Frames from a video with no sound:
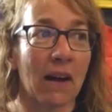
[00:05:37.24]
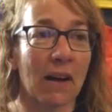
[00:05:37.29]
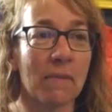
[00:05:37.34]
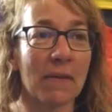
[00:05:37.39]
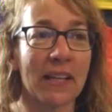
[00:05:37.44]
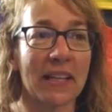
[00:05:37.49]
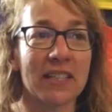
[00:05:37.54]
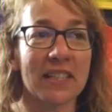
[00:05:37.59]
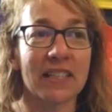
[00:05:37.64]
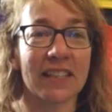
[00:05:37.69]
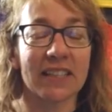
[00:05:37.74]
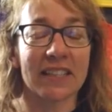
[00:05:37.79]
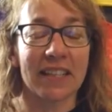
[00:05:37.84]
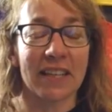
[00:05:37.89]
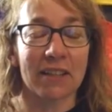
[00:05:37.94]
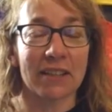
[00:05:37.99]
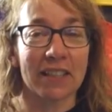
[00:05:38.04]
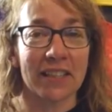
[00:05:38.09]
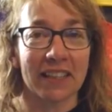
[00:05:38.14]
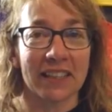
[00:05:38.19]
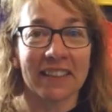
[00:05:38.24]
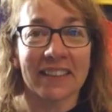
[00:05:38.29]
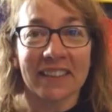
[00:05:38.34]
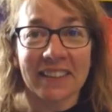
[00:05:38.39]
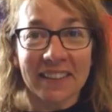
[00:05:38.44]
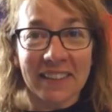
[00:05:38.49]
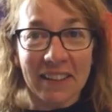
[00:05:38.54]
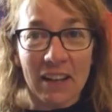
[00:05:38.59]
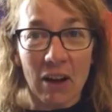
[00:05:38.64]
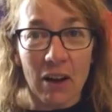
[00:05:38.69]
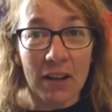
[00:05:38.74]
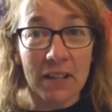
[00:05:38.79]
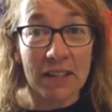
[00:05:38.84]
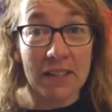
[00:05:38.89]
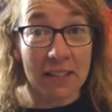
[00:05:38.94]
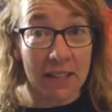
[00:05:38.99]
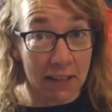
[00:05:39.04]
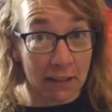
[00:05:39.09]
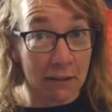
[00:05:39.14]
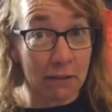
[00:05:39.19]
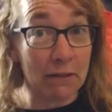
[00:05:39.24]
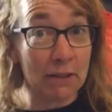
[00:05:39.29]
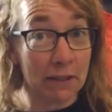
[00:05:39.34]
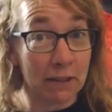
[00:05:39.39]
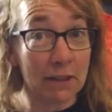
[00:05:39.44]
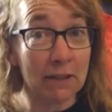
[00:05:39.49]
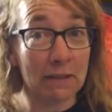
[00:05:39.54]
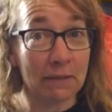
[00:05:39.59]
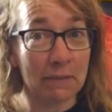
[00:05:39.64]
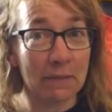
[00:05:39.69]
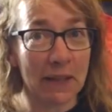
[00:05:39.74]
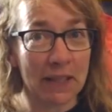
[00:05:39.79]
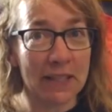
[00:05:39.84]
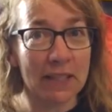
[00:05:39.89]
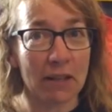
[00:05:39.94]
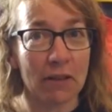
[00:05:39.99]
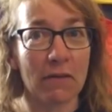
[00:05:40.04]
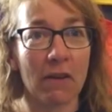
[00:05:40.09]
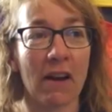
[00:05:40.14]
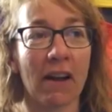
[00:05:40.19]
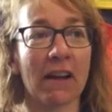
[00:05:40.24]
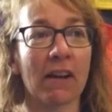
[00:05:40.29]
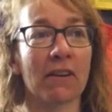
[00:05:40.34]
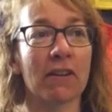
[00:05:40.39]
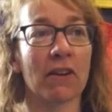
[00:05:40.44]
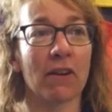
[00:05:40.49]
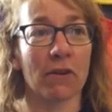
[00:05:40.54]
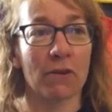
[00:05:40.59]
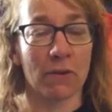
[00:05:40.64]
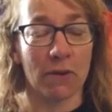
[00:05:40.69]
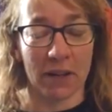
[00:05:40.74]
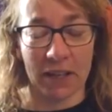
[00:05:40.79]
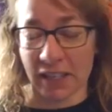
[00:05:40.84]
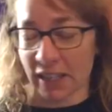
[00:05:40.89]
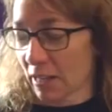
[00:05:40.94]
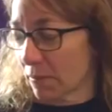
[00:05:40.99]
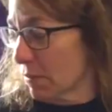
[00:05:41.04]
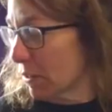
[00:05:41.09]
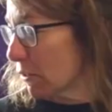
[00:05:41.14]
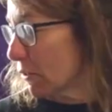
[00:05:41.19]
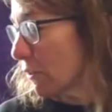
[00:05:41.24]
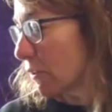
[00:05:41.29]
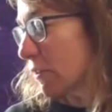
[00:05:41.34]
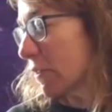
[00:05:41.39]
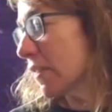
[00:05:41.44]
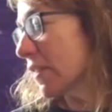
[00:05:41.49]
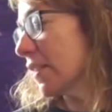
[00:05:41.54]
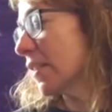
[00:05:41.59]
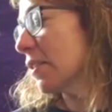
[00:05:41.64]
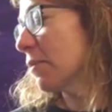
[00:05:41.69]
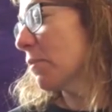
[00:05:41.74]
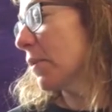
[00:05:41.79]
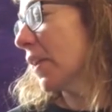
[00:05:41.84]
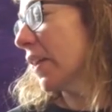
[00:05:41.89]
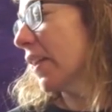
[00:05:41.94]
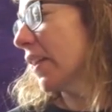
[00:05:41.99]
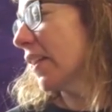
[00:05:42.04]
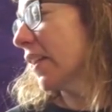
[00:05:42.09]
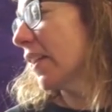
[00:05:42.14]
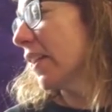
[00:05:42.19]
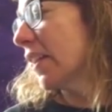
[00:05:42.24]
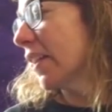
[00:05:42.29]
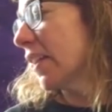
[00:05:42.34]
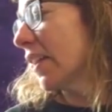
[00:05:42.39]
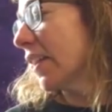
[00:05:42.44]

I'm actually a doubter. I doubt myself. I know I come across as being